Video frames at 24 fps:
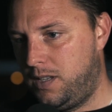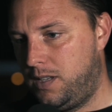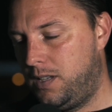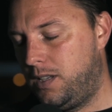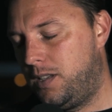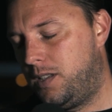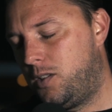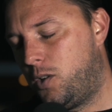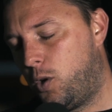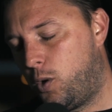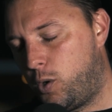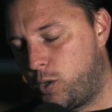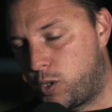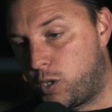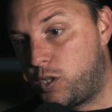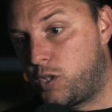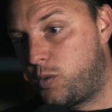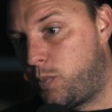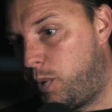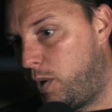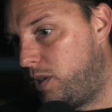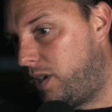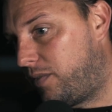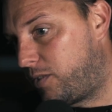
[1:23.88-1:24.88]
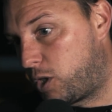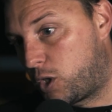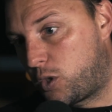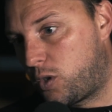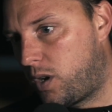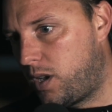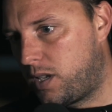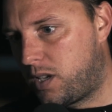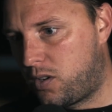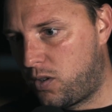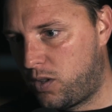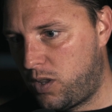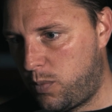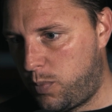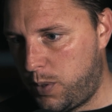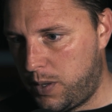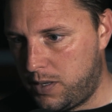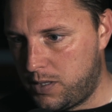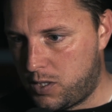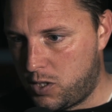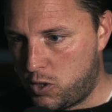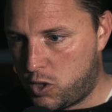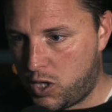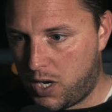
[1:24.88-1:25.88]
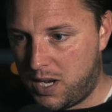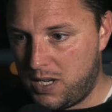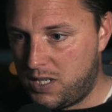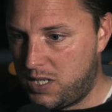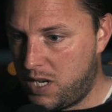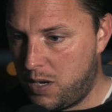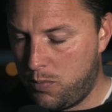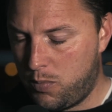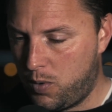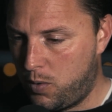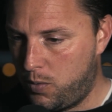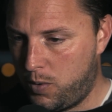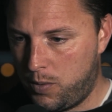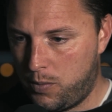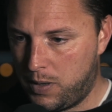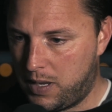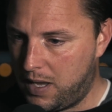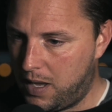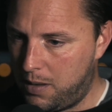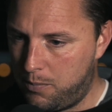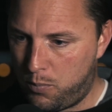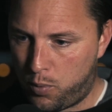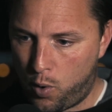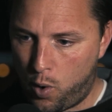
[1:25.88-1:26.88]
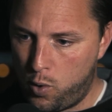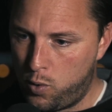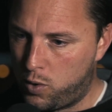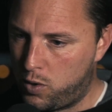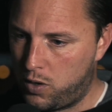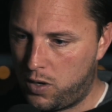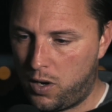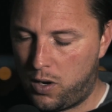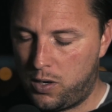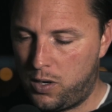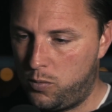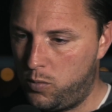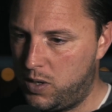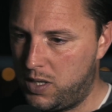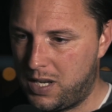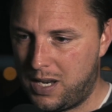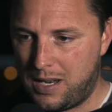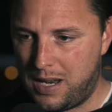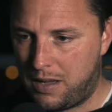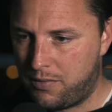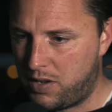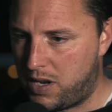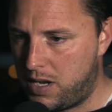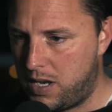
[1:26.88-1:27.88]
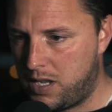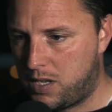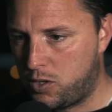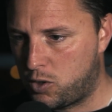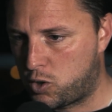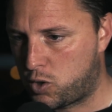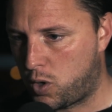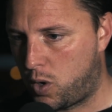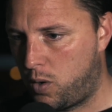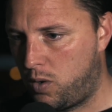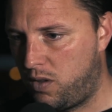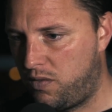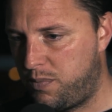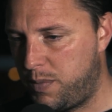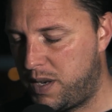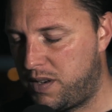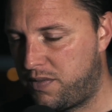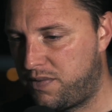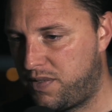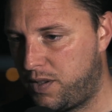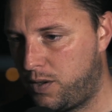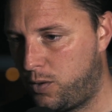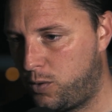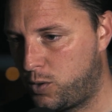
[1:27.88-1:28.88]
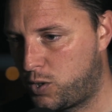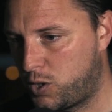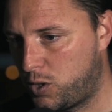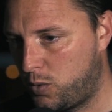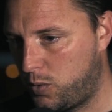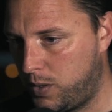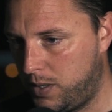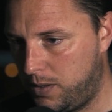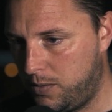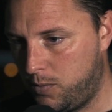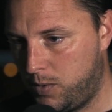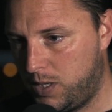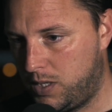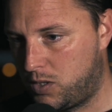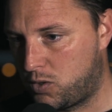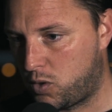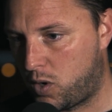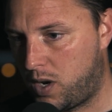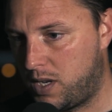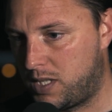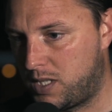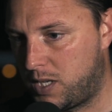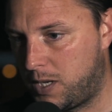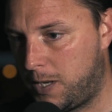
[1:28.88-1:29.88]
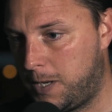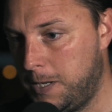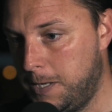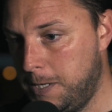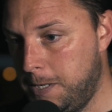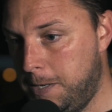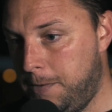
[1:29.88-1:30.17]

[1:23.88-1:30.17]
Of course, you should put another striker on the pitch and chase it, but we were getting broken on and we didn't have any control of midfield, so we tried to